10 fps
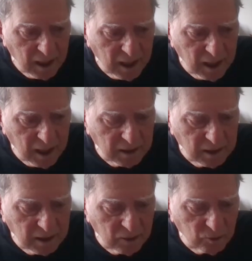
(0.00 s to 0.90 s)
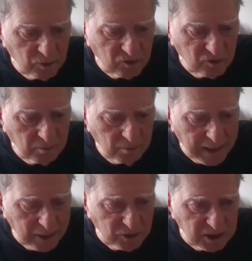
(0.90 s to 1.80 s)
and it was
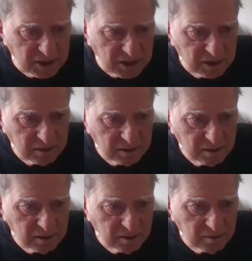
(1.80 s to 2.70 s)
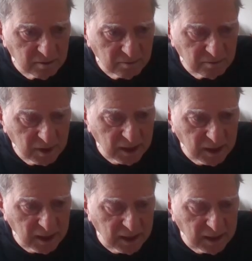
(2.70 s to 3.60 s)
mountainous
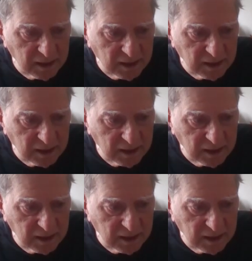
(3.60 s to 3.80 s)
uh,